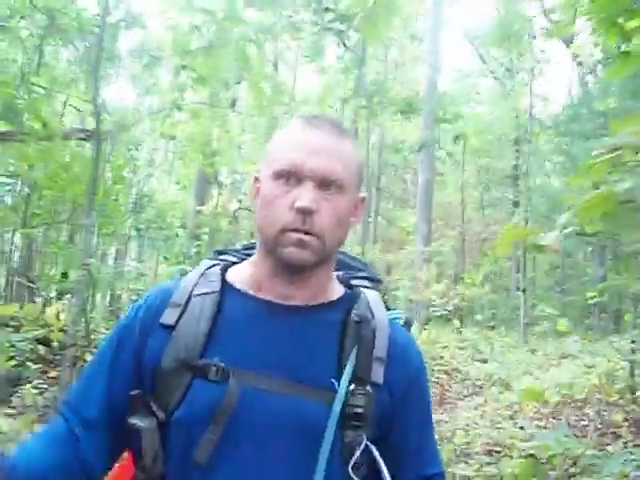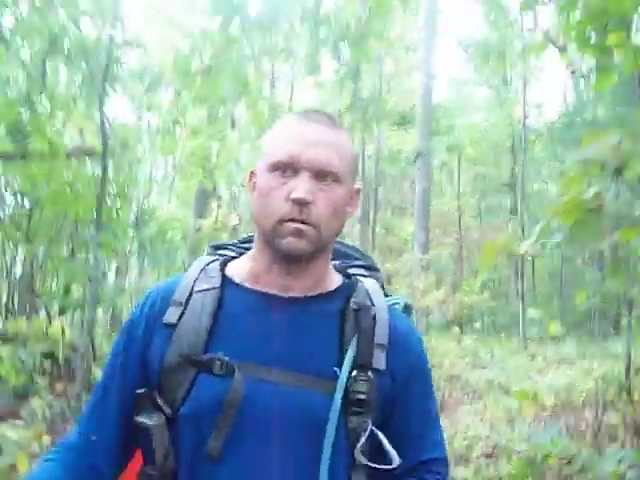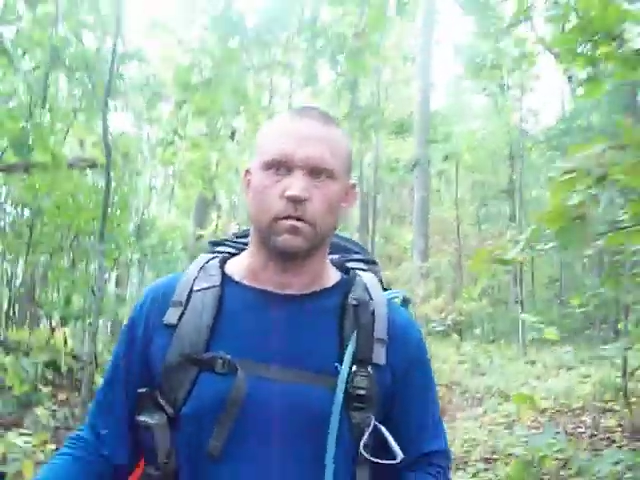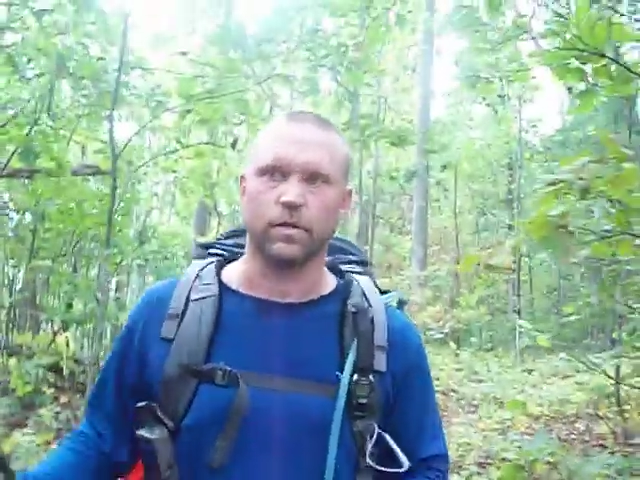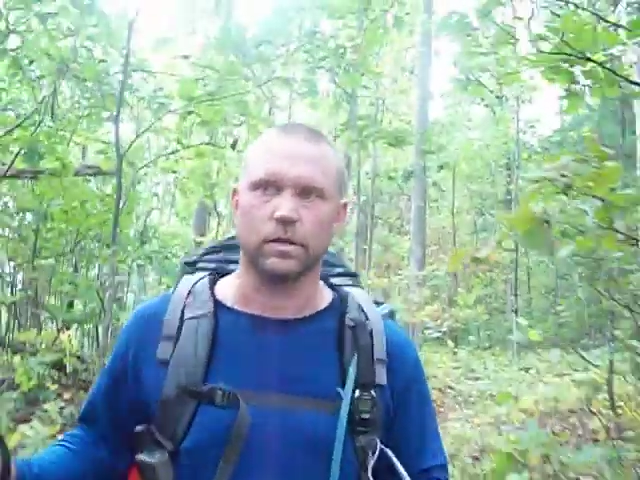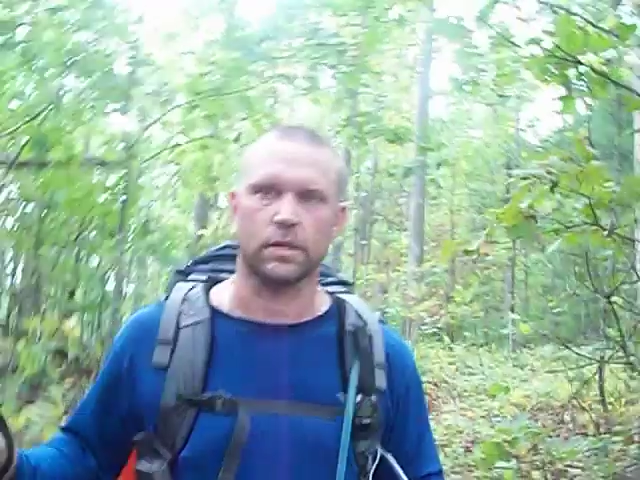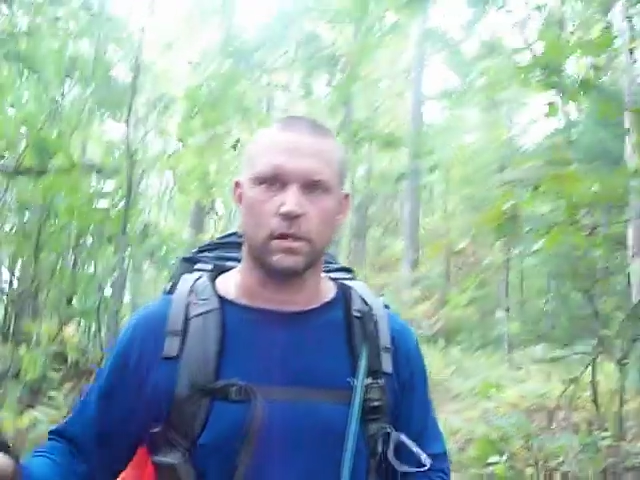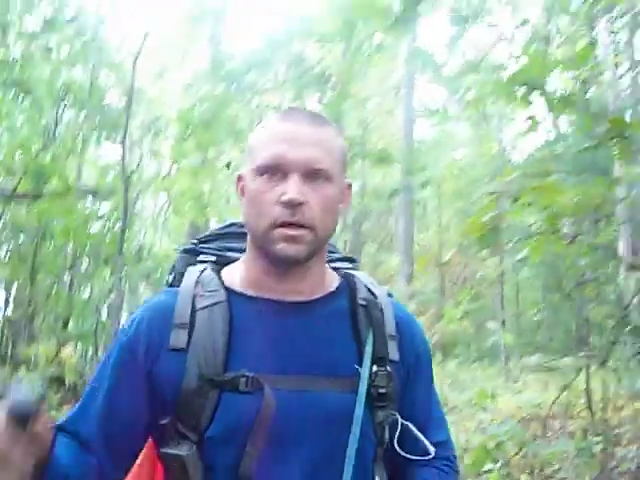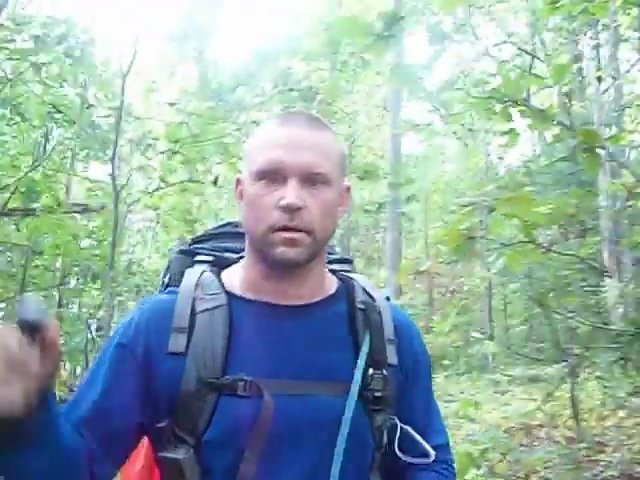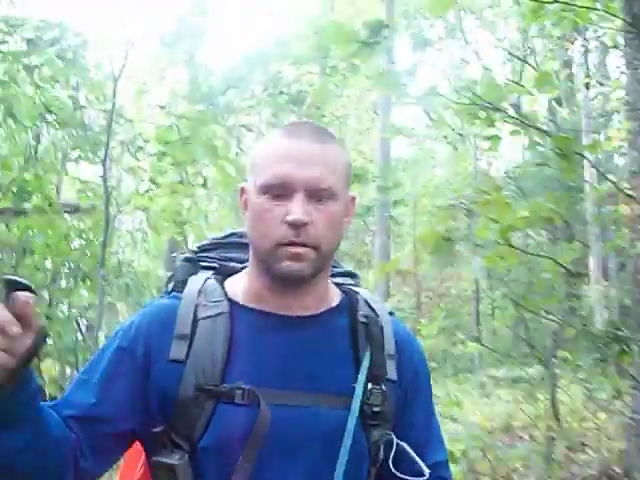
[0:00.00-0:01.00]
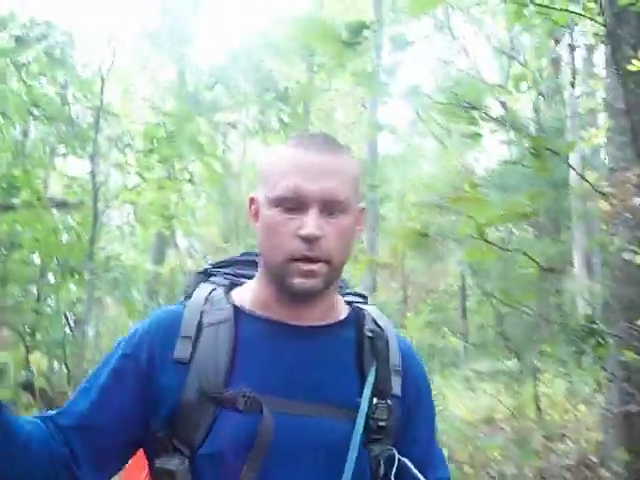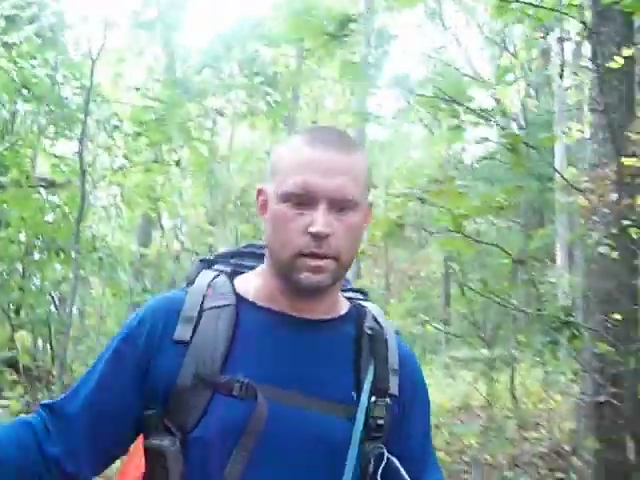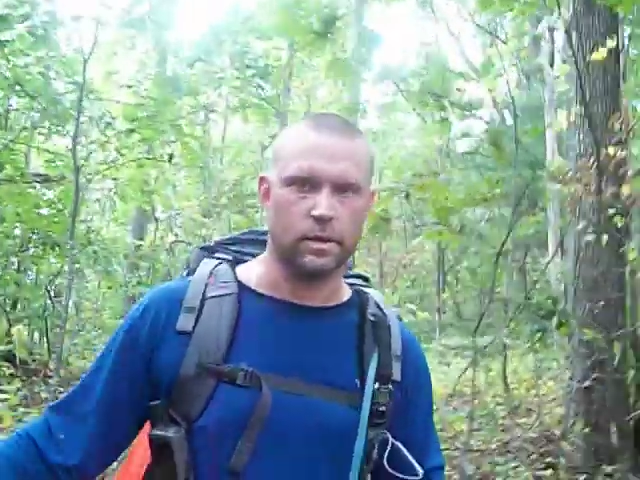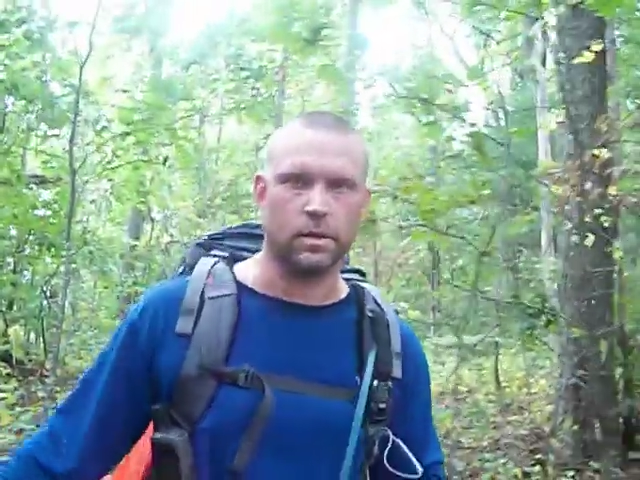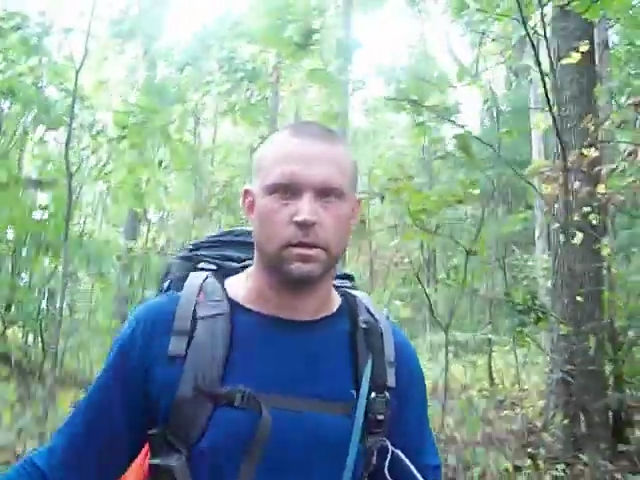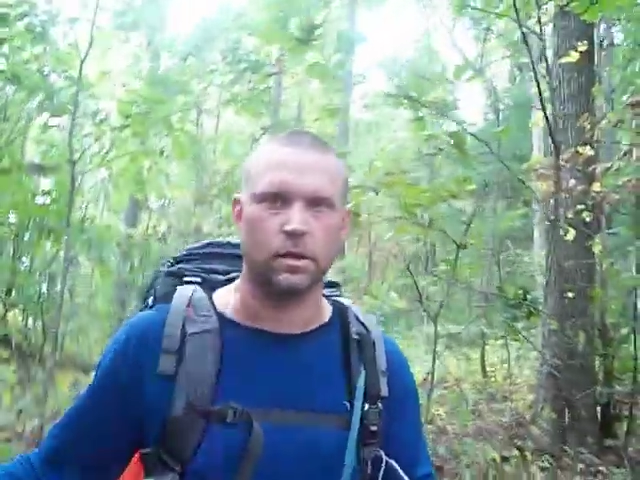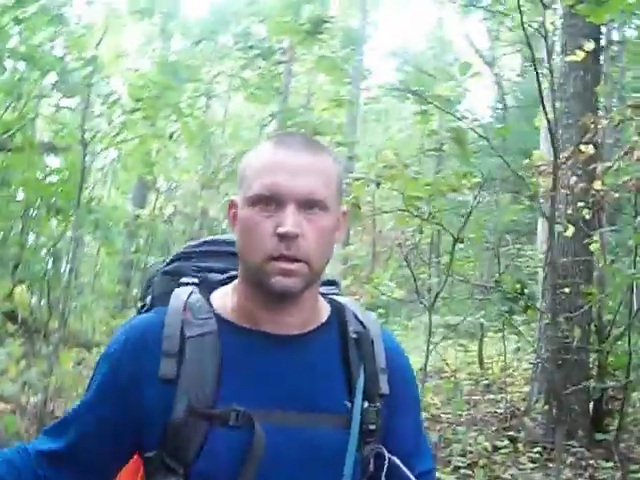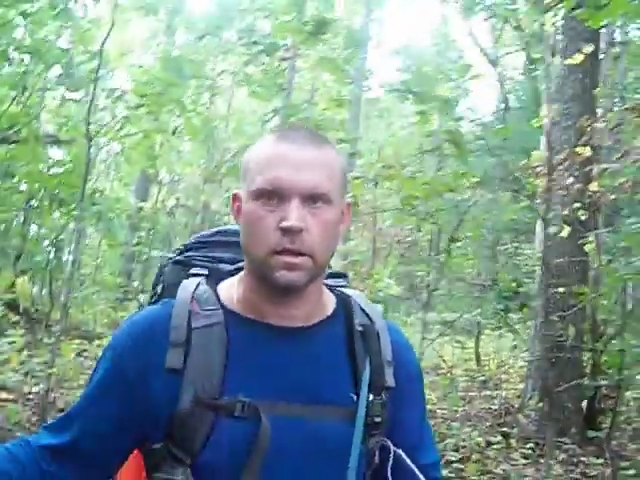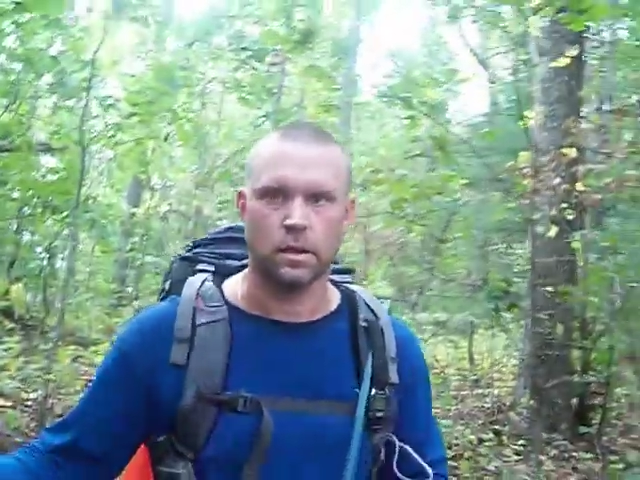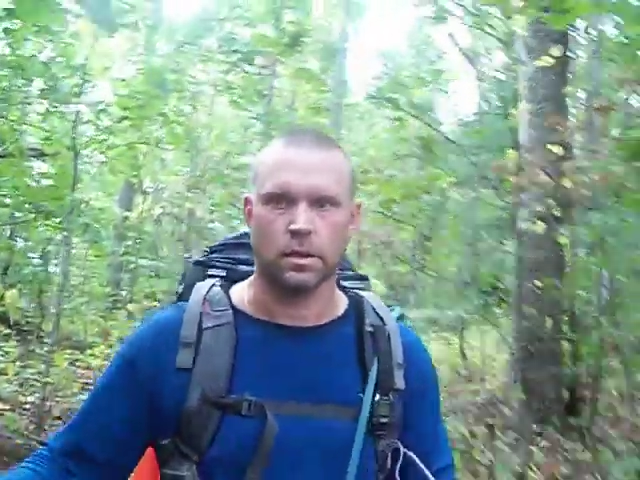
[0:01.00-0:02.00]
But we finished the Duncan Ridge
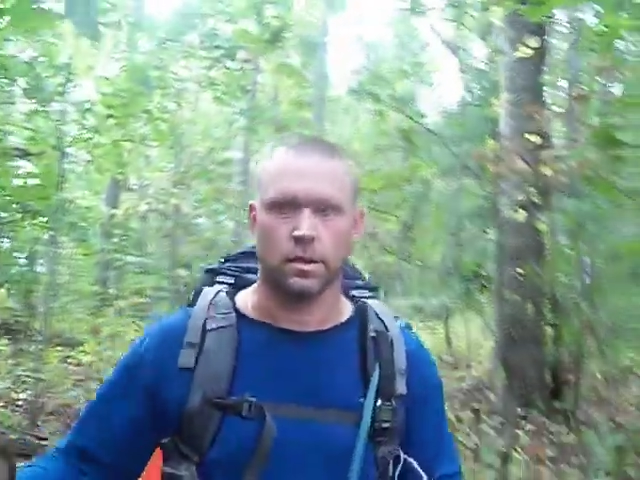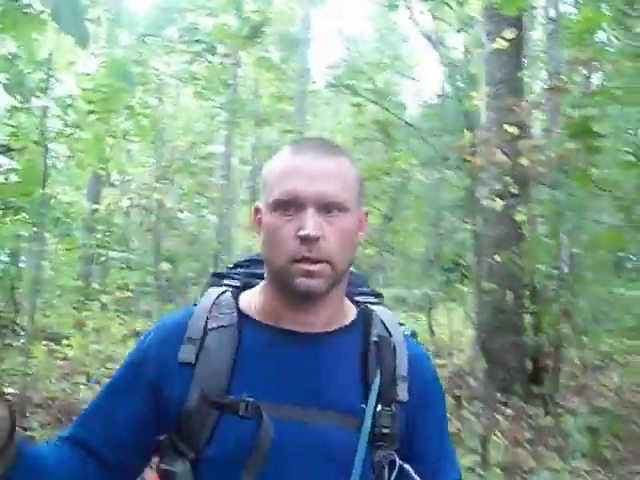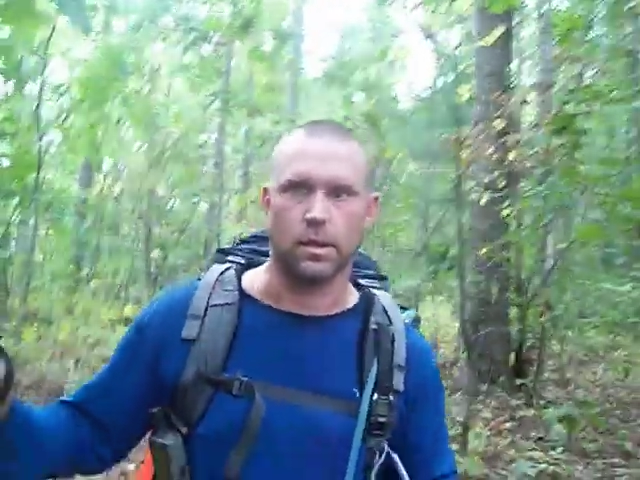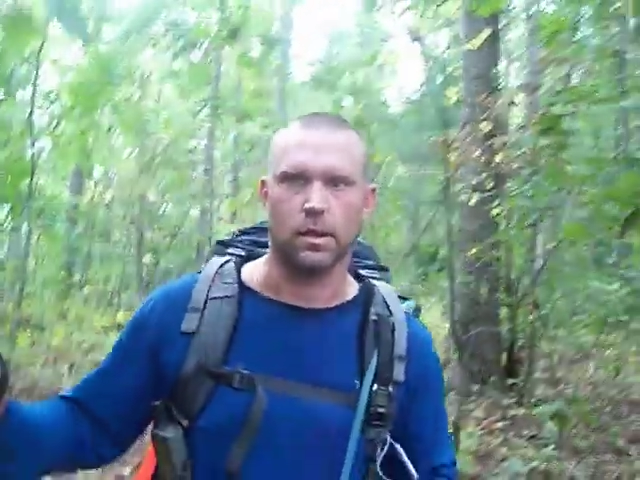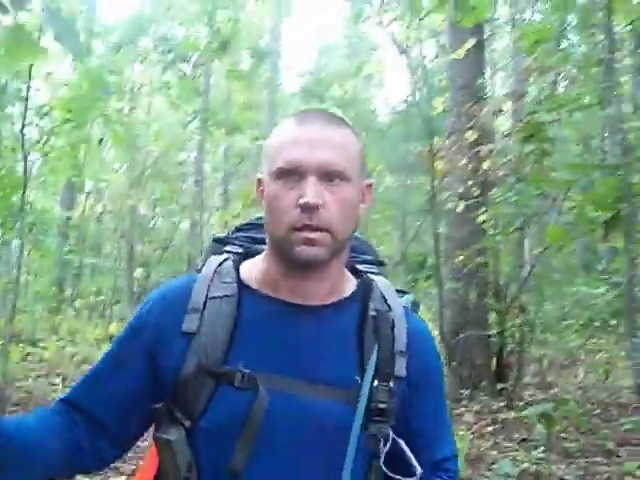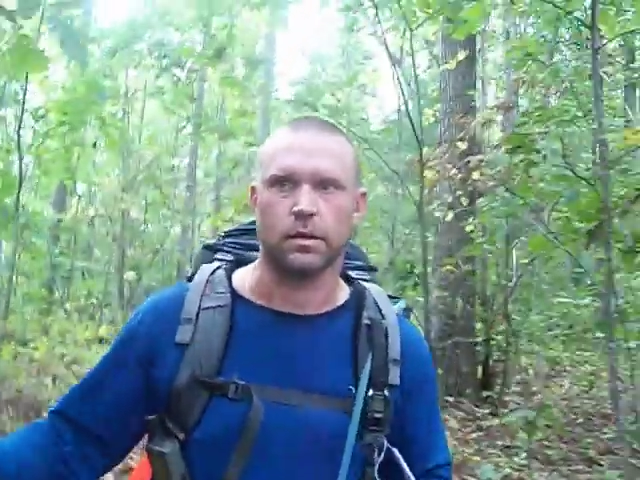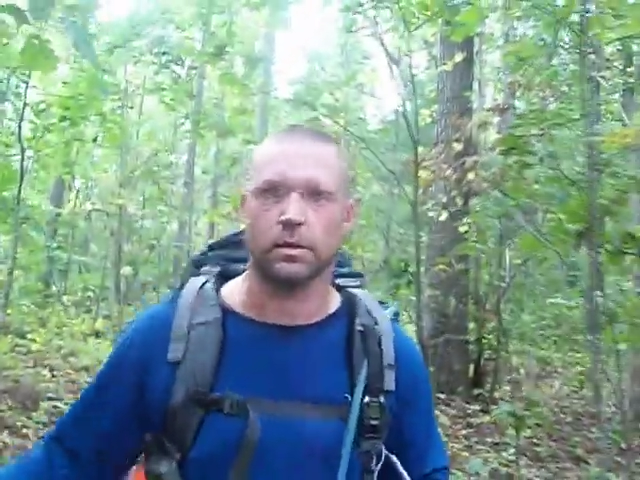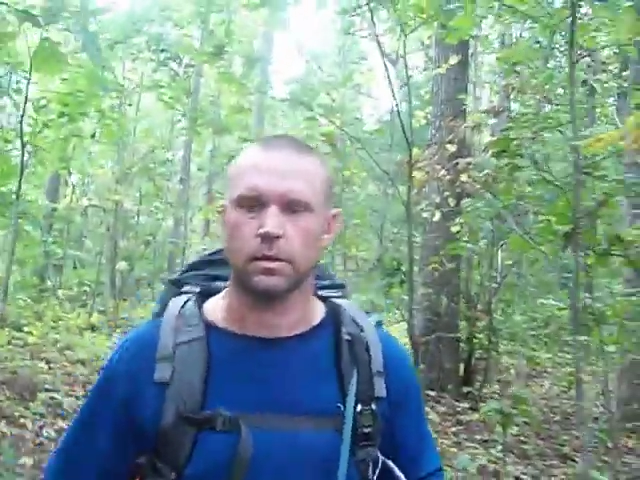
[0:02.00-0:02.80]
and